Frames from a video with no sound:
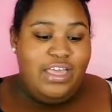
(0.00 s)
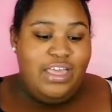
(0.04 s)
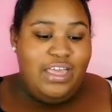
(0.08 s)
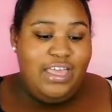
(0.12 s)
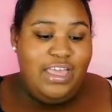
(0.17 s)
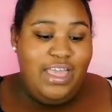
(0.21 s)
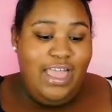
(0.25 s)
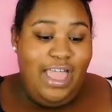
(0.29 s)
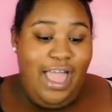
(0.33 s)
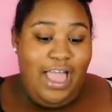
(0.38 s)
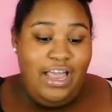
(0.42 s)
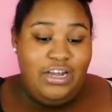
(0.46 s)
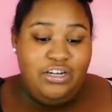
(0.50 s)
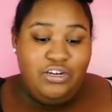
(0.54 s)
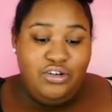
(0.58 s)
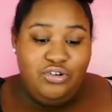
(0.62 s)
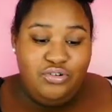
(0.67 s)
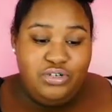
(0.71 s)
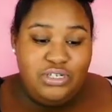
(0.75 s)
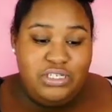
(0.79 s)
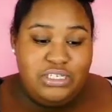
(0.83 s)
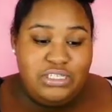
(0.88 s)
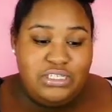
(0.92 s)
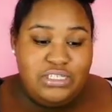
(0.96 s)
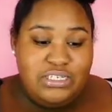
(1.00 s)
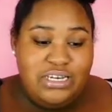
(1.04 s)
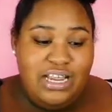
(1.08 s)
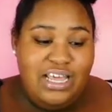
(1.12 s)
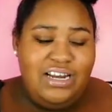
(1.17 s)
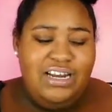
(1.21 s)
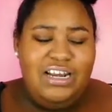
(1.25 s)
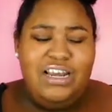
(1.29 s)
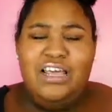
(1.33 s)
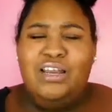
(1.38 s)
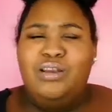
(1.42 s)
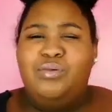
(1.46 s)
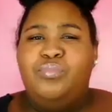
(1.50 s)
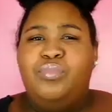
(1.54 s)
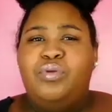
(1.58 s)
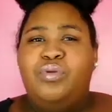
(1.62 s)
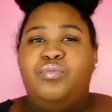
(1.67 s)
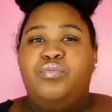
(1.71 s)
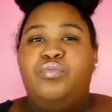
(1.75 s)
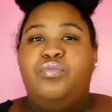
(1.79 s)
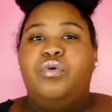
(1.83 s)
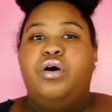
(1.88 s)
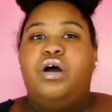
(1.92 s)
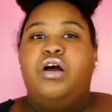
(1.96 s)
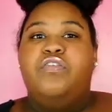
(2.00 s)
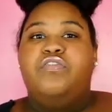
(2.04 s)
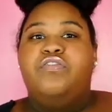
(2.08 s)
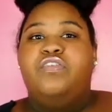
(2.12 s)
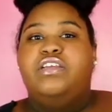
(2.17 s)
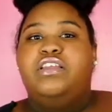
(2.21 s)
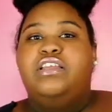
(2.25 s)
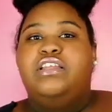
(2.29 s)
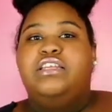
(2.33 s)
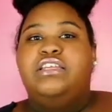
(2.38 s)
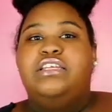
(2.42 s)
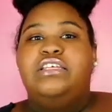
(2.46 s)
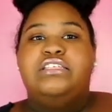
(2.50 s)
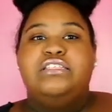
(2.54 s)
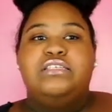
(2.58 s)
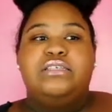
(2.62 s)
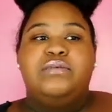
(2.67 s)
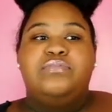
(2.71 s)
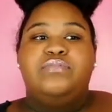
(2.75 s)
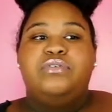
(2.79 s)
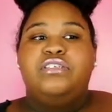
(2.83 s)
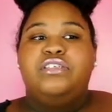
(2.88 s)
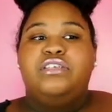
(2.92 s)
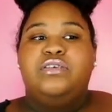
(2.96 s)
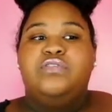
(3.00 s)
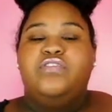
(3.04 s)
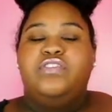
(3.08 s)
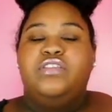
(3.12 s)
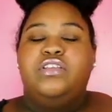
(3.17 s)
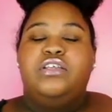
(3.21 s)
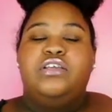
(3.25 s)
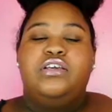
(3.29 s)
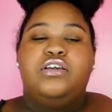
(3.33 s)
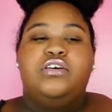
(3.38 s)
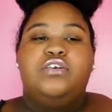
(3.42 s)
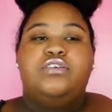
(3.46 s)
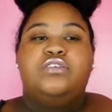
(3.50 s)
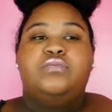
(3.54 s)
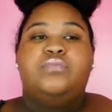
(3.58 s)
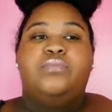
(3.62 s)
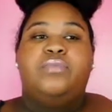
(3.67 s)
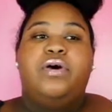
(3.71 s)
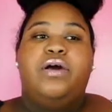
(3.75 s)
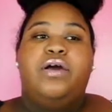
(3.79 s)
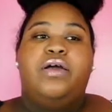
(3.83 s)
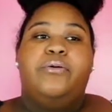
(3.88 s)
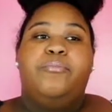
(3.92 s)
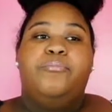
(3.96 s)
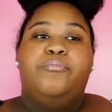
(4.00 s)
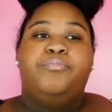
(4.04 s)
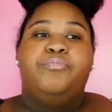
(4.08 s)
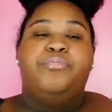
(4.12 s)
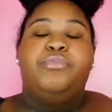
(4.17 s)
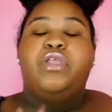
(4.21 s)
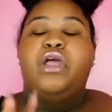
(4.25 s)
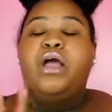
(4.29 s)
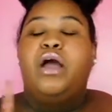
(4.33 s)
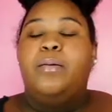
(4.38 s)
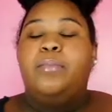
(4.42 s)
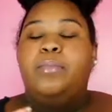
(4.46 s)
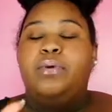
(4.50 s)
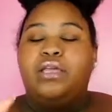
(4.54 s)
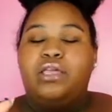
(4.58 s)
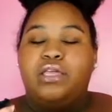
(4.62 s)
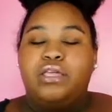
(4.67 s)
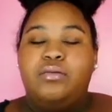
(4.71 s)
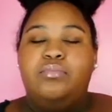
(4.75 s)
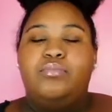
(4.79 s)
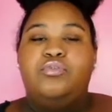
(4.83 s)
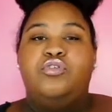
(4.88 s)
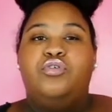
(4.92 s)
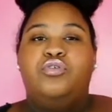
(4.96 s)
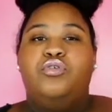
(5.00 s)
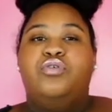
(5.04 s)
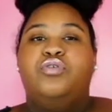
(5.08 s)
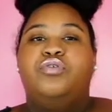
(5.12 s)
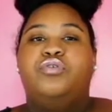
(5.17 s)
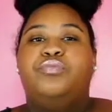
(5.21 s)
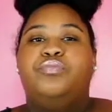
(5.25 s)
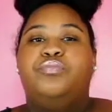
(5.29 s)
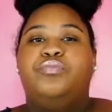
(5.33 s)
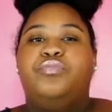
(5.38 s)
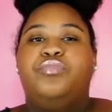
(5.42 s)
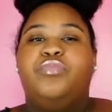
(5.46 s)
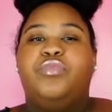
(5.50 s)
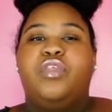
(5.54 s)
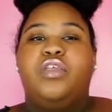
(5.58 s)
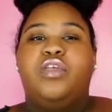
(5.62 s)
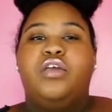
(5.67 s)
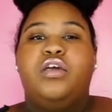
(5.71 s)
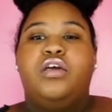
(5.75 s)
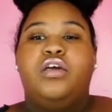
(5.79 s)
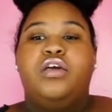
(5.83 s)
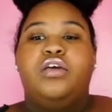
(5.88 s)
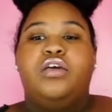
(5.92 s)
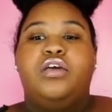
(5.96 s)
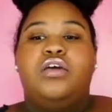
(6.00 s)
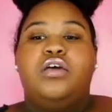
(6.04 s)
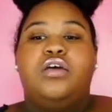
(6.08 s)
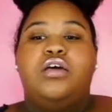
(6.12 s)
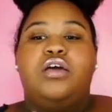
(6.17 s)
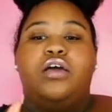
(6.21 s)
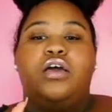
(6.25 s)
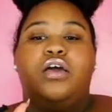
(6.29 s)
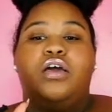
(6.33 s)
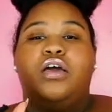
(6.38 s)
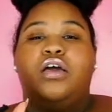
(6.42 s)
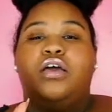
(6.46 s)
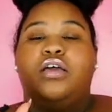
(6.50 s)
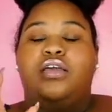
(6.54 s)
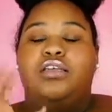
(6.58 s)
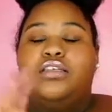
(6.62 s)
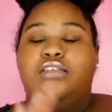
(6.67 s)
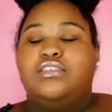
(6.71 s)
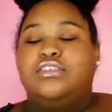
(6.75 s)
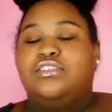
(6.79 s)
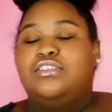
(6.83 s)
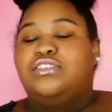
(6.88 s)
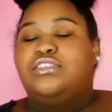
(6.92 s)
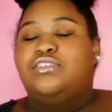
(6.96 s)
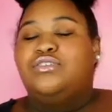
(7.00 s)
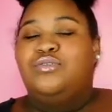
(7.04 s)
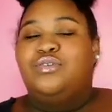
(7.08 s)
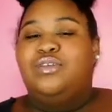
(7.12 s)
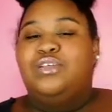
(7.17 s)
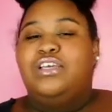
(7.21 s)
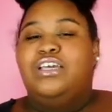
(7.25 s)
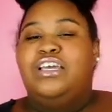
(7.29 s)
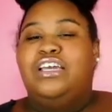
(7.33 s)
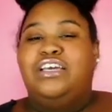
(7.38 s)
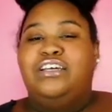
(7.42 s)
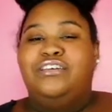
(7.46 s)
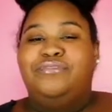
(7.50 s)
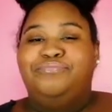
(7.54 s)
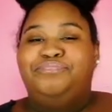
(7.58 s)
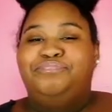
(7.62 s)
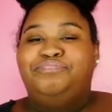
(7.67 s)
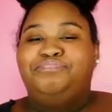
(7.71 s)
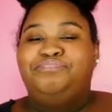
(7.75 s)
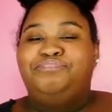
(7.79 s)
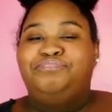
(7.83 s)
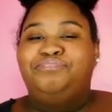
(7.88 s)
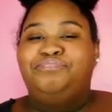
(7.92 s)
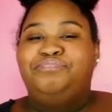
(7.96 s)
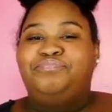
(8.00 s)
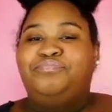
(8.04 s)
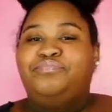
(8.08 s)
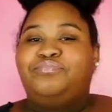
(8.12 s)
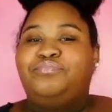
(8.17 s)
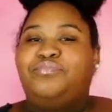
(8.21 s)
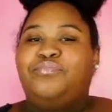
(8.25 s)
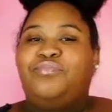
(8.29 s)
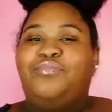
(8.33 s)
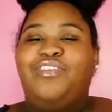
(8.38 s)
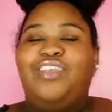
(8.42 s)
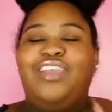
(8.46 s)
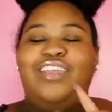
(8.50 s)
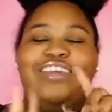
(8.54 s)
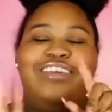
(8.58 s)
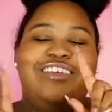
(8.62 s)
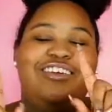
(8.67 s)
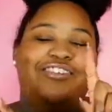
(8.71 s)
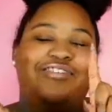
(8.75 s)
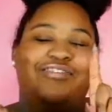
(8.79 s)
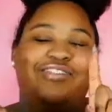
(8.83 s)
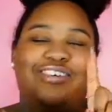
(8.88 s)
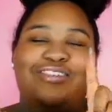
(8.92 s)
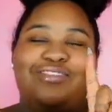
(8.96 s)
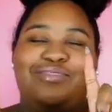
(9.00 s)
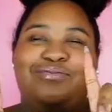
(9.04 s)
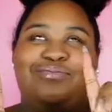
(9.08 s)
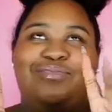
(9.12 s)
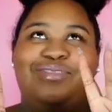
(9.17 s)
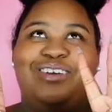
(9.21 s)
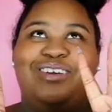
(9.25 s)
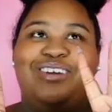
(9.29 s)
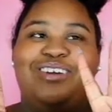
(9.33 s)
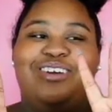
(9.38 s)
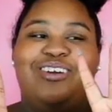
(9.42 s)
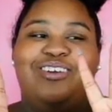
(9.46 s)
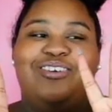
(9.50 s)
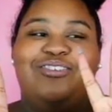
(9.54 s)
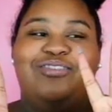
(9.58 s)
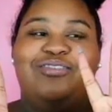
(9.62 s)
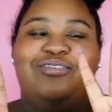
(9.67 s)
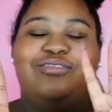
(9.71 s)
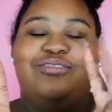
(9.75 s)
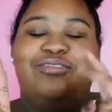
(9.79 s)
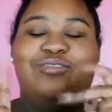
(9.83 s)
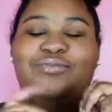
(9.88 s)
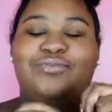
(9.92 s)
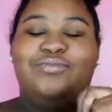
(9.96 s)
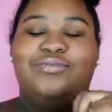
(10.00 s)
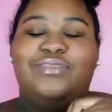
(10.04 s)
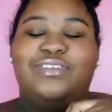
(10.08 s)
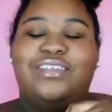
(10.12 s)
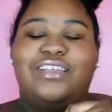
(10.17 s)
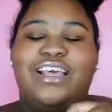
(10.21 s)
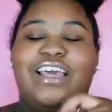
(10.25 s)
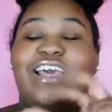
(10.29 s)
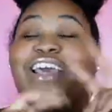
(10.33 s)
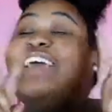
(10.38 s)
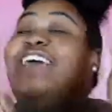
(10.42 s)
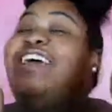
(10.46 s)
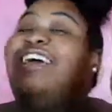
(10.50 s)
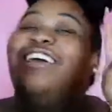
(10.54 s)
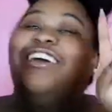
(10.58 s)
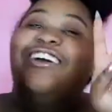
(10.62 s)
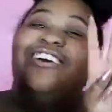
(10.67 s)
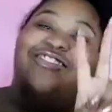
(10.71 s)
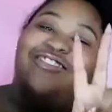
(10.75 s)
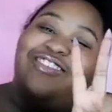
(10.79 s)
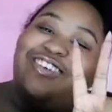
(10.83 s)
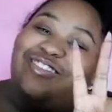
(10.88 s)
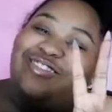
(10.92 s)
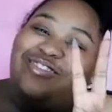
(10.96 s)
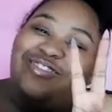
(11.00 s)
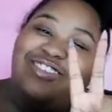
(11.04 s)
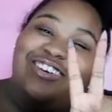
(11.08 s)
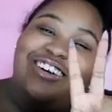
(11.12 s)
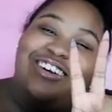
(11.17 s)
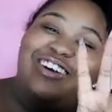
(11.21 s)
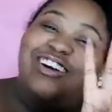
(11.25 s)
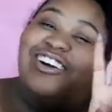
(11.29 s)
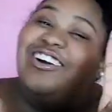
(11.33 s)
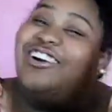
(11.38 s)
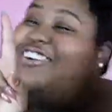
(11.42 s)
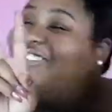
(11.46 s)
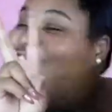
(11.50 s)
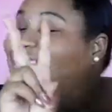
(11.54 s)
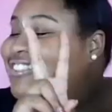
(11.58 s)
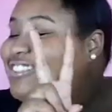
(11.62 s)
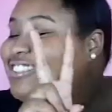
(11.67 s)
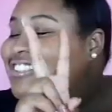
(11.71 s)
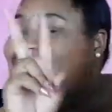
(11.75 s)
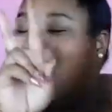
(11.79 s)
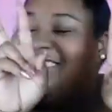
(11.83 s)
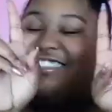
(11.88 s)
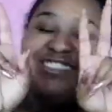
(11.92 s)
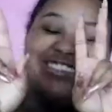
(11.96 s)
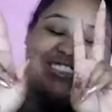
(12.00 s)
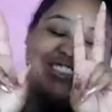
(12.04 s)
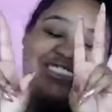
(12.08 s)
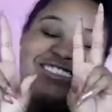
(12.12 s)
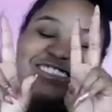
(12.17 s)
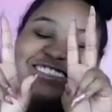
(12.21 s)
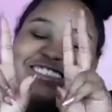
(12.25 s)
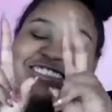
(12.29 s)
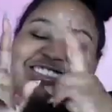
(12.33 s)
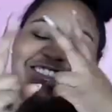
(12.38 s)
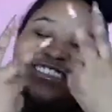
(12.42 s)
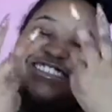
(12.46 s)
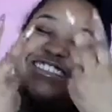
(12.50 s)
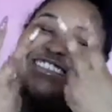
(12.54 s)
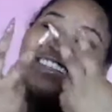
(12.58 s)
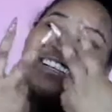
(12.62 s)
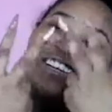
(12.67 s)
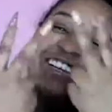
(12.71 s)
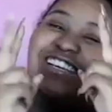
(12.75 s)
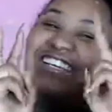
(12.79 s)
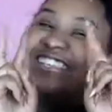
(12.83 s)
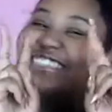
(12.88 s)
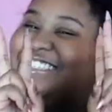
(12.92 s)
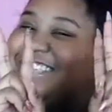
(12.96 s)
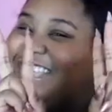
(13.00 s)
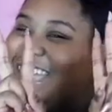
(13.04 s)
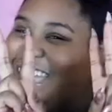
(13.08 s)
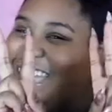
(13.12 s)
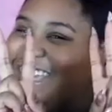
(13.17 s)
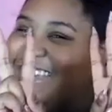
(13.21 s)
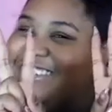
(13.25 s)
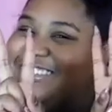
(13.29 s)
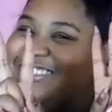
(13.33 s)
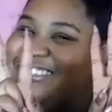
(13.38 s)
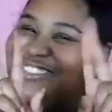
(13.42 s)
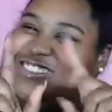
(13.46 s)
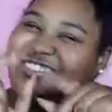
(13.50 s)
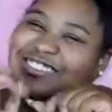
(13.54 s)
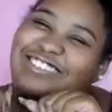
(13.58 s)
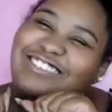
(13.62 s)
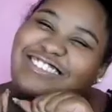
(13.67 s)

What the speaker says: And I know there's not a lot of people are feeling these Ipsy videos, but I'm gonna keep doing them. So yeah, your favorite big girl, oops, your favorite big girl is out.